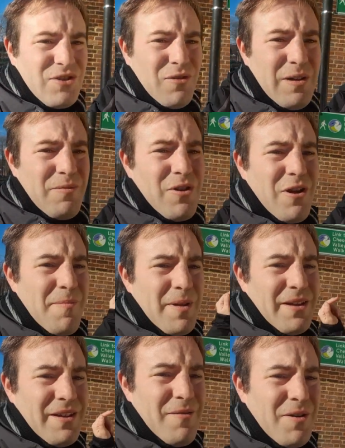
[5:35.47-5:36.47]
Chorleywood
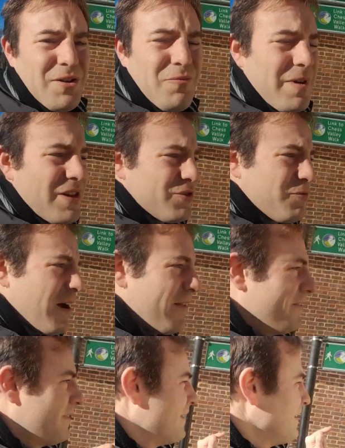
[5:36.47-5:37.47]
Common. I wonder which
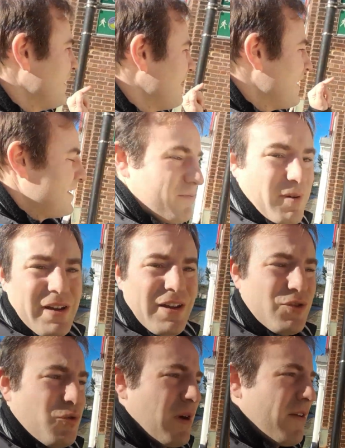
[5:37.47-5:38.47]
one is the one that
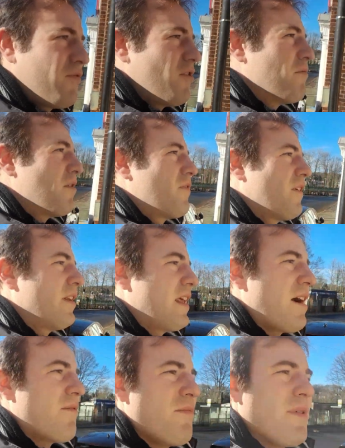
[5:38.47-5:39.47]
goes all the way through. We'll find
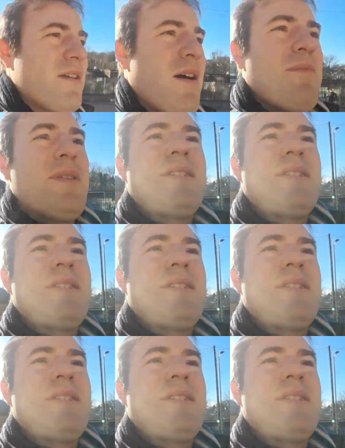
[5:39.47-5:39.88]
out when we go up the